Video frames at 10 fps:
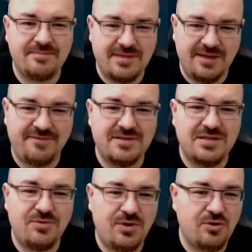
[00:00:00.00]

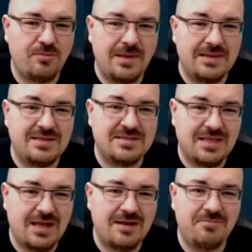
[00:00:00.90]
definitely recommend this
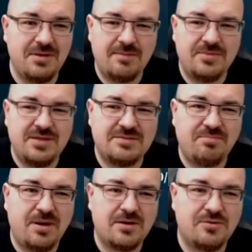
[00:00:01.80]
talent build, this
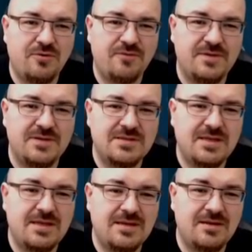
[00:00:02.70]
part of the
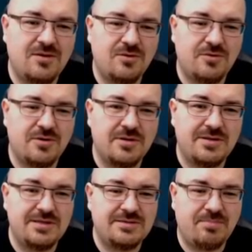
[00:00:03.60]
skill or
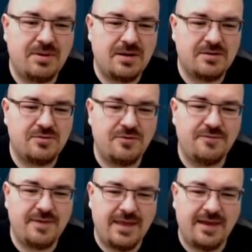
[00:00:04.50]
this part
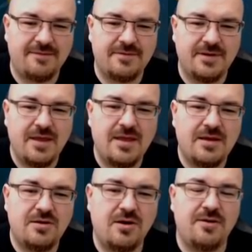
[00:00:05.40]
of cavalry.
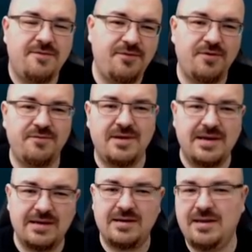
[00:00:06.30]
Now if you're
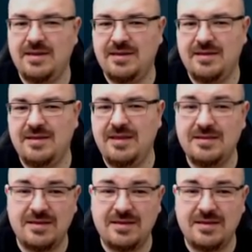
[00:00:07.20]
early in the